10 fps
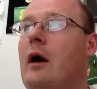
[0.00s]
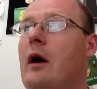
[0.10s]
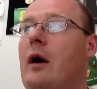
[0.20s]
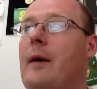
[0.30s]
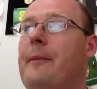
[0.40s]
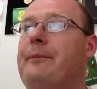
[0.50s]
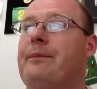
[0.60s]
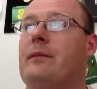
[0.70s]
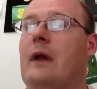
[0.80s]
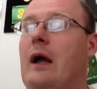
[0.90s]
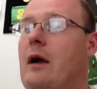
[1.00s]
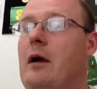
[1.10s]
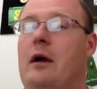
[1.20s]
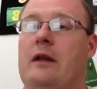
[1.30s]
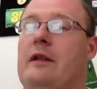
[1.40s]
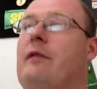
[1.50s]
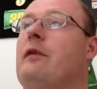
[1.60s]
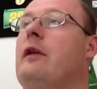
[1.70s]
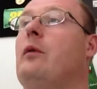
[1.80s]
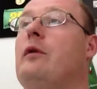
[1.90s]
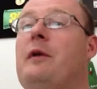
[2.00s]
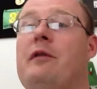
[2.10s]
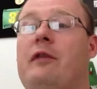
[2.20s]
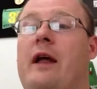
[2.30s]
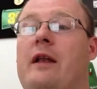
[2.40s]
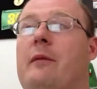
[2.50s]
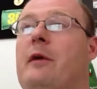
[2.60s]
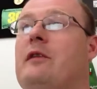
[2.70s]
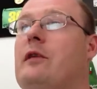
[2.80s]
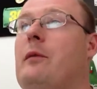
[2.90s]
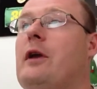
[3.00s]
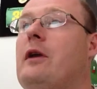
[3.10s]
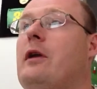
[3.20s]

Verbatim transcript: Um, uh, I definitely would be flattening my stomach.